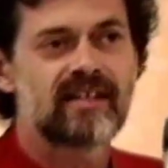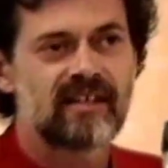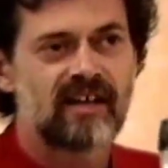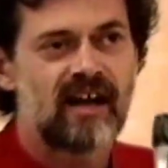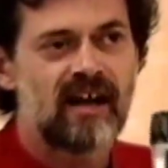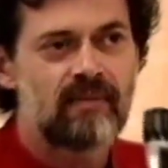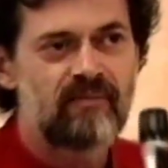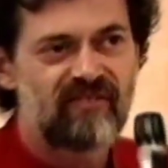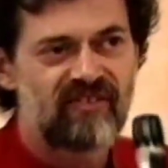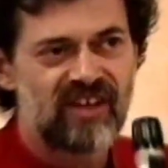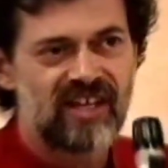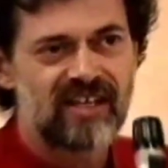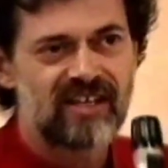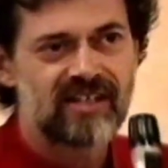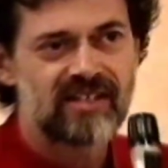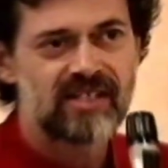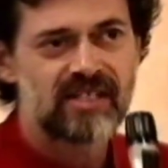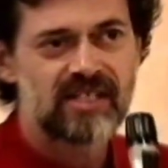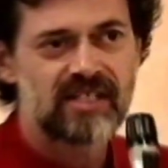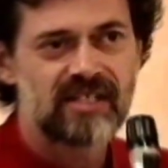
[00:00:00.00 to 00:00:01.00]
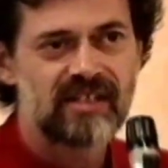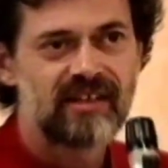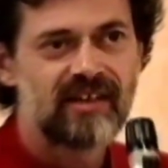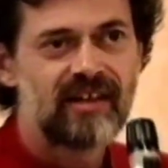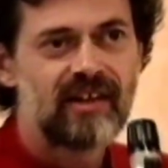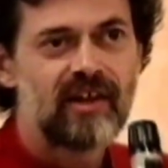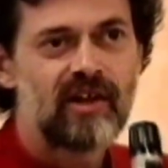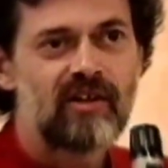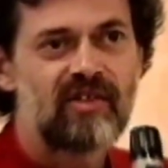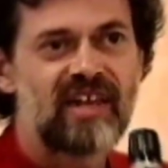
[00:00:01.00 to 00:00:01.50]
it obvious
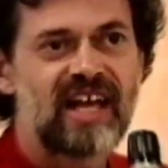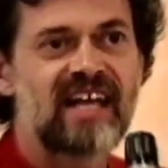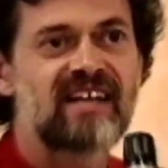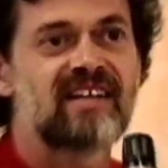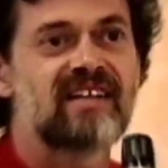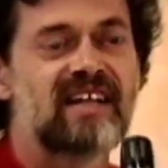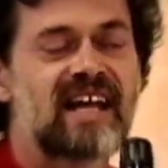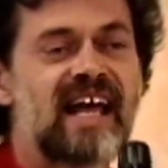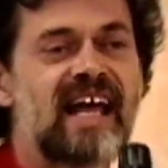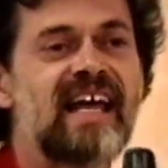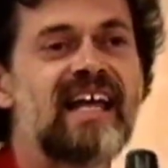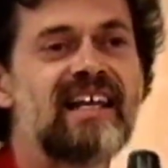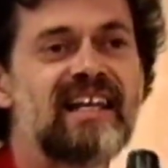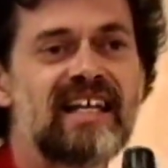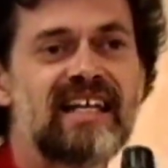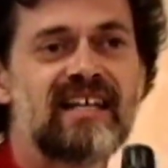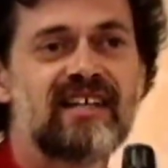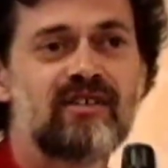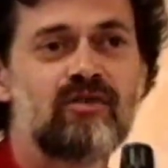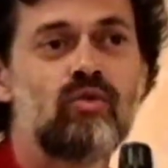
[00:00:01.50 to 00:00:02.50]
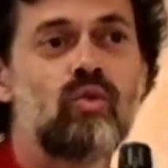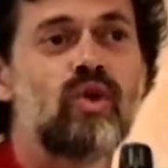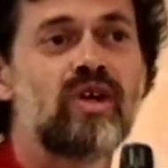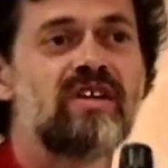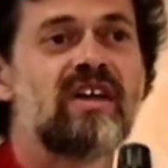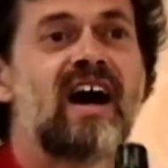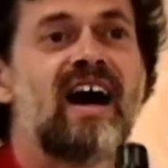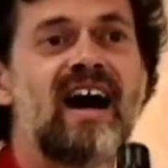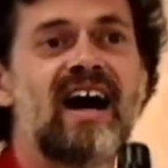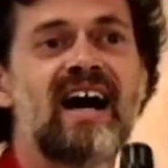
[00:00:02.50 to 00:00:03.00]
that an alien
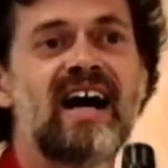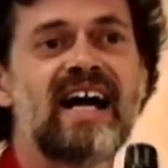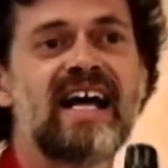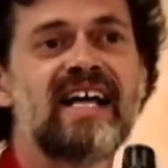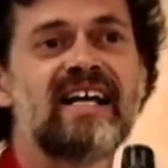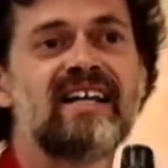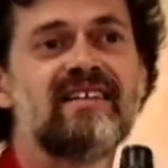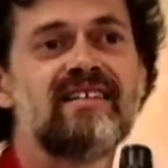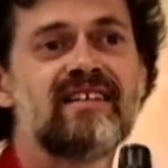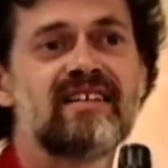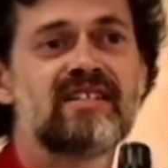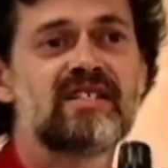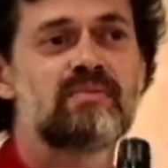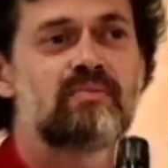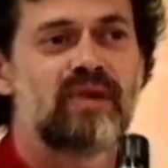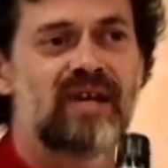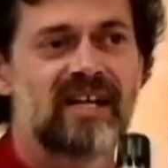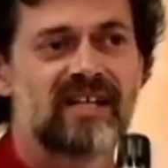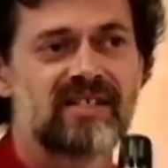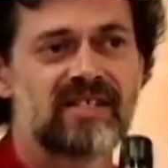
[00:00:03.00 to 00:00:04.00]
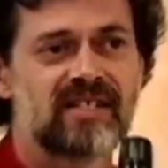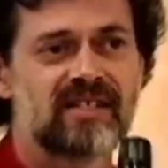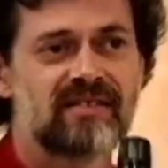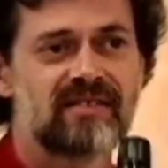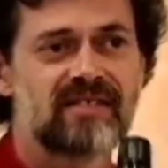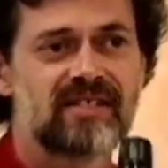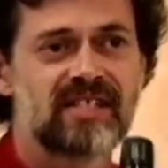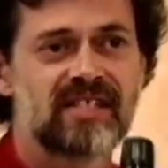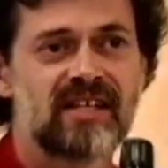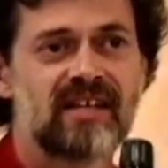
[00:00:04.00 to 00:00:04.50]
would hide its
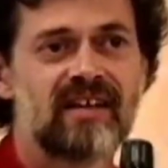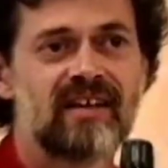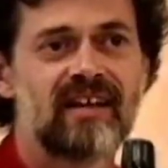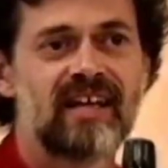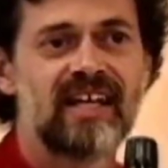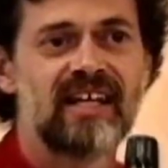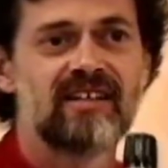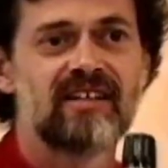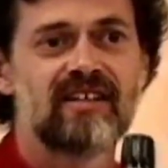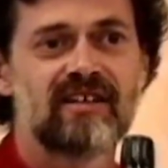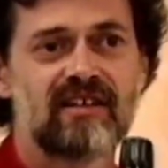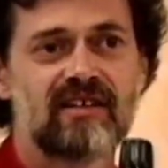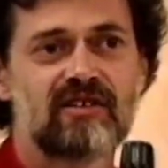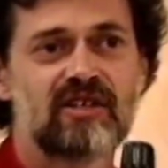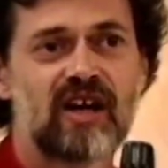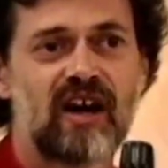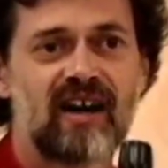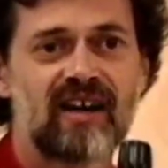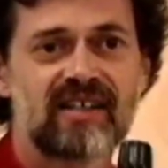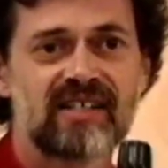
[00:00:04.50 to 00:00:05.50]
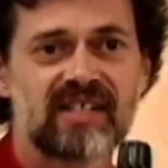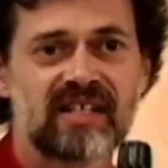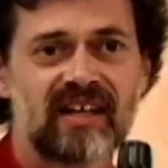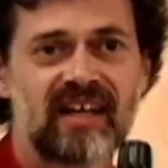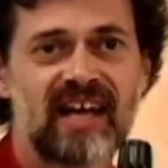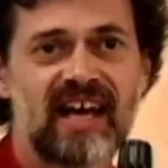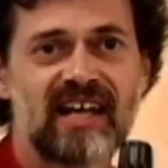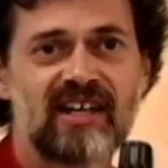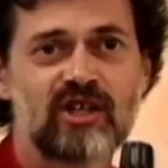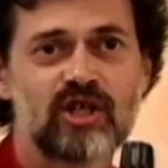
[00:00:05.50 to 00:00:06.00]
presence in an
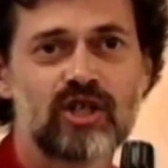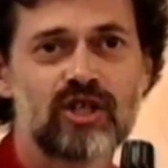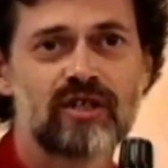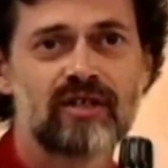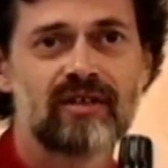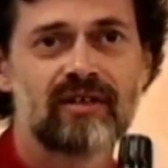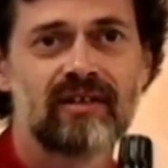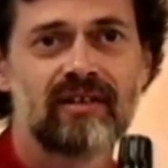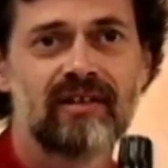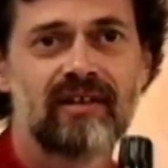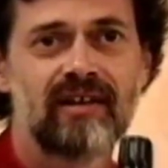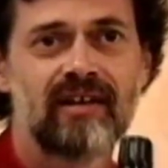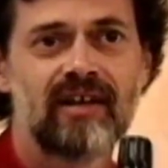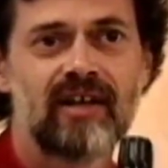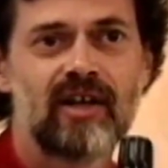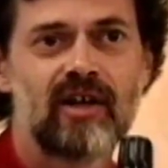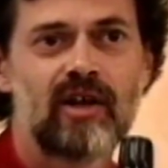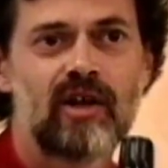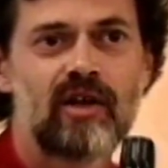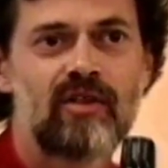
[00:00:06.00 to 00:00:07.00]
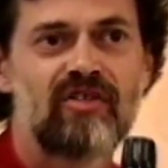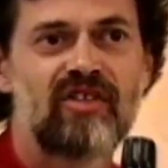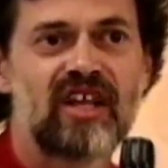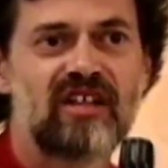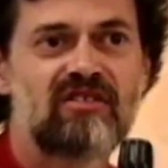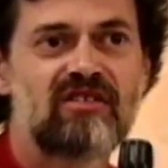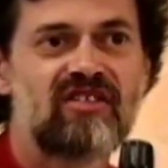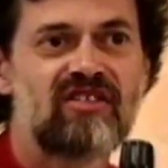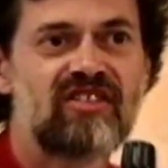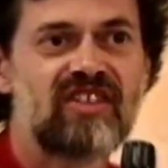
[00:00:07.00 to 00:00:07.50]
intoxication?
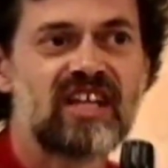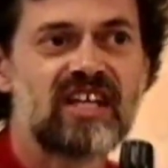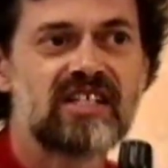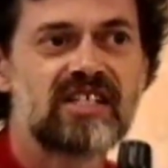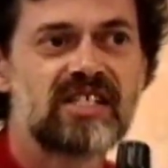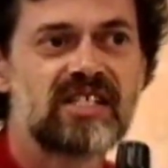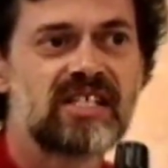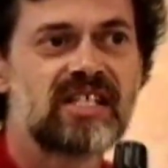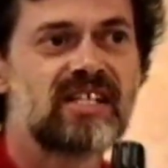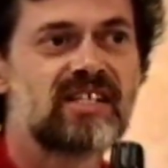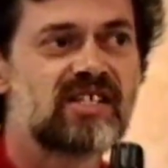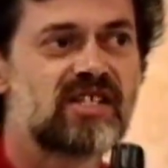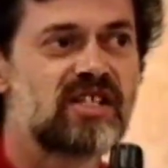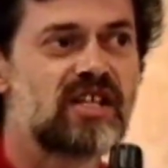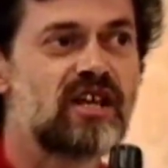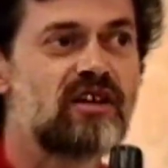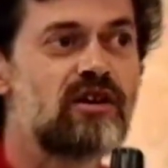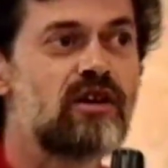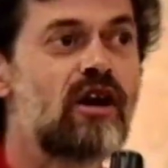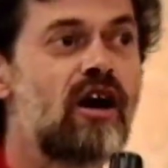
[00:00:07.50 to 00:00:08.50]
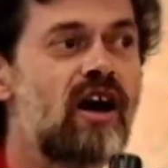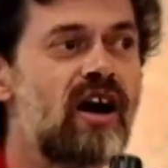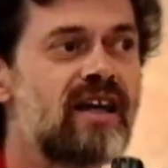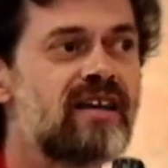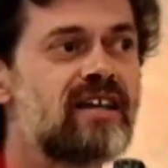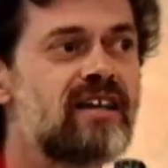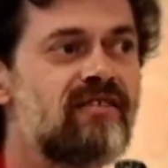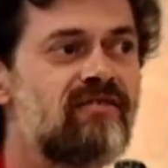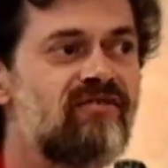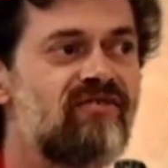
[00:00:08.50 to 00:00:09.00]
That this is the
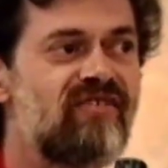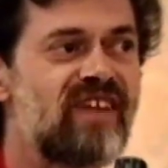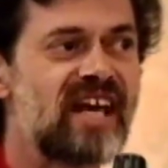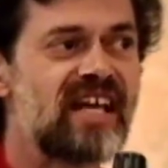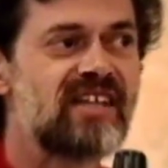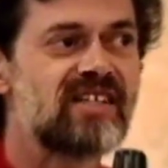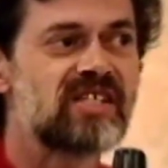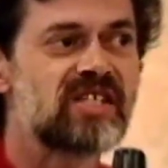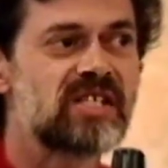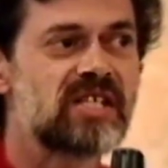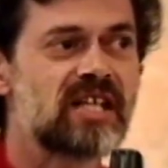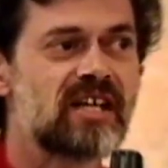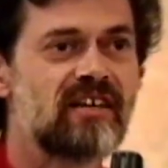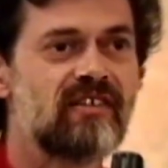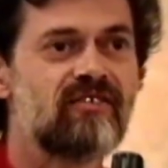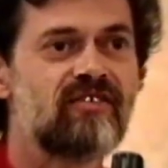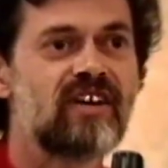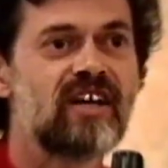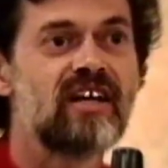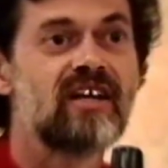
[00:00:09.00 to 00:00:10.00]
non-invasive,